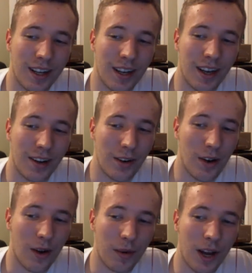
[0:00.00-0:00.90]
I don't
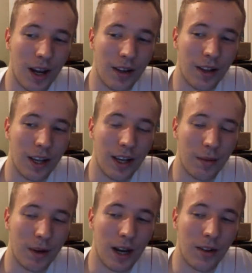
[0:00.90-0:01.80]
know. I'm kind
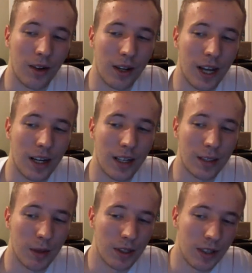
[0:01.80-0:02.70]
of looking at it,
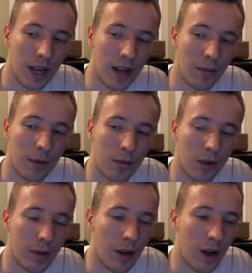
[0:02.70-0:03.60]
especially now that people are
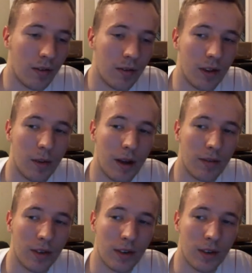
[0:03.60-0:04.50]
going to be off of him
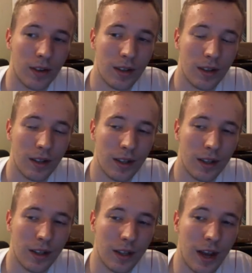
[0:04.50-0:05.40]
after
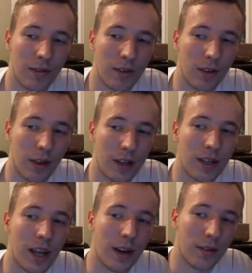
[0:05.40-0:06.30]
the
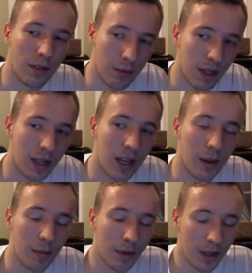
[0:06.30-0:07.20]
letdown after the big game.